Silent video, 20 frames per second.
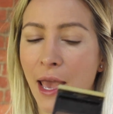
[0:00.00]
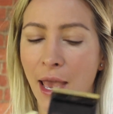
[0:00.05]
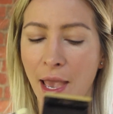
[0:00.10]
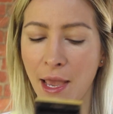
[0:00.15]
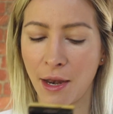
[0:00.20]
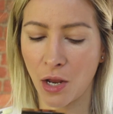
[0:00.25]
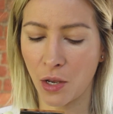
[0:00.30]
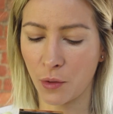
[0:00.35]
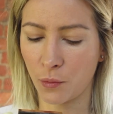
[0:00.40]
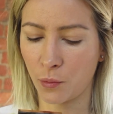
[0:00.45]

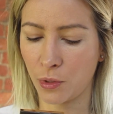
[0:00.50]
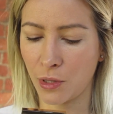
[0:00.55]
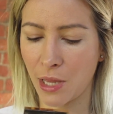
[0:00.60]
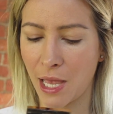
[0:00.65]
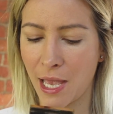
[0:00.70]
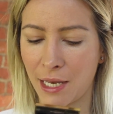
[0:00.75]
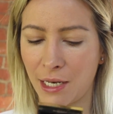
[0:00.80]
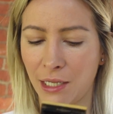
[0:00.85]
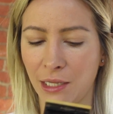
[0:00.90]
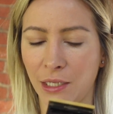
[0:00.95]
and I will
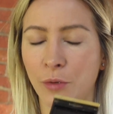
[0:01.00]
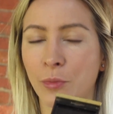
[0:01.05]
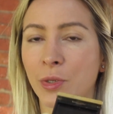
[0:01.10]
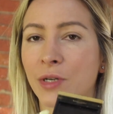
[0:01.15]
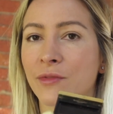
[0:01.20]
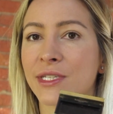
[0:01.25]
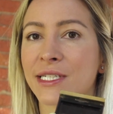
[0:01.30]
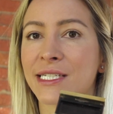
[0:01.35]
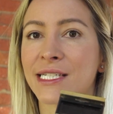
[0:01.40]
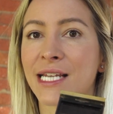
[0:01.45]
add a little
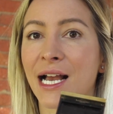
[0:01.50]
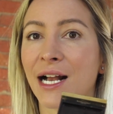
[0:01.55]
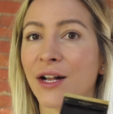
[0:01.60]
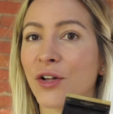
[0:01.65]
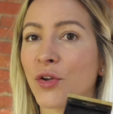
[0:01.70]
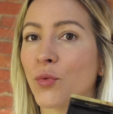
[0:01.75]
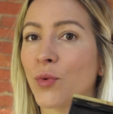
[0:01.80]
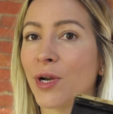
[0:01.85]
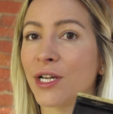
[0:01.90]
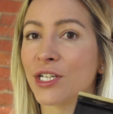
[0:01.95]
bit of the
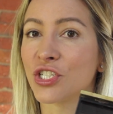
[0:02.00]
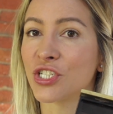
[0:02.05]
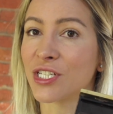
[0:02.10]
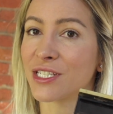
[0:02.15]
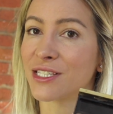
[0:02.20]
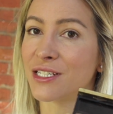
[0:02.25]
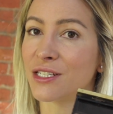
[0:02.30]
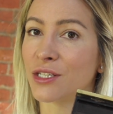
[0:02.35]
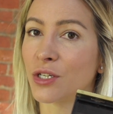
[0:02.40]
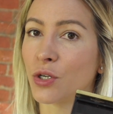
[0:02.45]
darker one
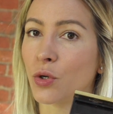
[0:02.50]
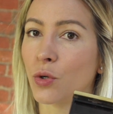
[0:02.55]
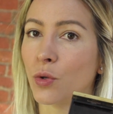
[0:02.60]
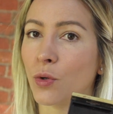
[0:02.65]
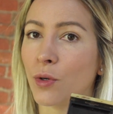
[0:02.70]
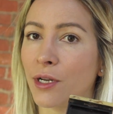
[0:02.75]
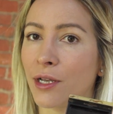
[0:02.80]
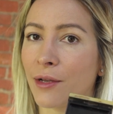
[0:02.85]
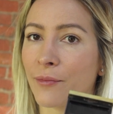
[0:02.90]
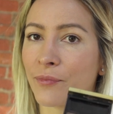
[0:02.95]
just in the
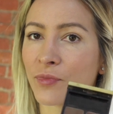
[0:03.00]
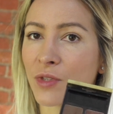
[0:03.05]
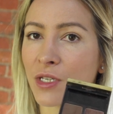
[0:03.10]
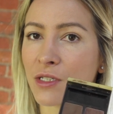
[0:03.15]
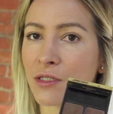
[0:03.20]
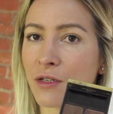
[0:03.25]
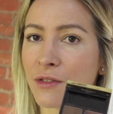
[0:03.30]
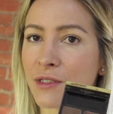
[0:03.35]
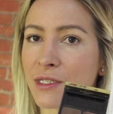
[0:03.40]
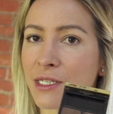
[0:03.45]
corner.
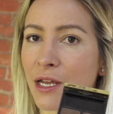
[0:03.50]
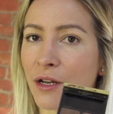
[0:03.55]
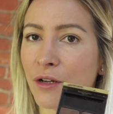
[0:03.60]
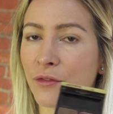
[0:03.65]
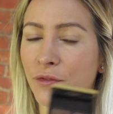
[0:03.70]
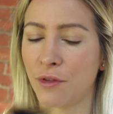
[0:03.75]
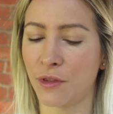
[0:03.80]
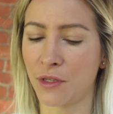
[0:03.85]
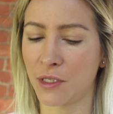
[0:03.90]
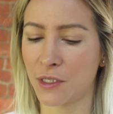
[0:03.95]
So I'll
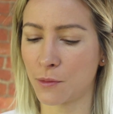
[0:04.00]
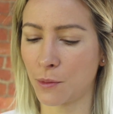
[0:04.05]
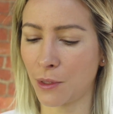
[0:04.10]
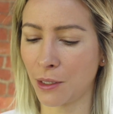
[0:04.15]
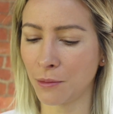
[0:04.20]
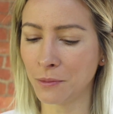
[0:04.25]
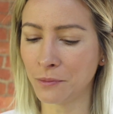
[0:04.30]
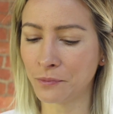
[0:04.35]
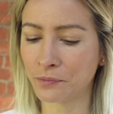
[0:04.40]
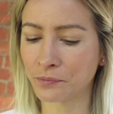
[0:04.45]
start off with this
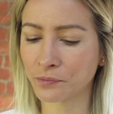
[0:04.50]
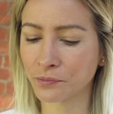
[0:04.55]
one,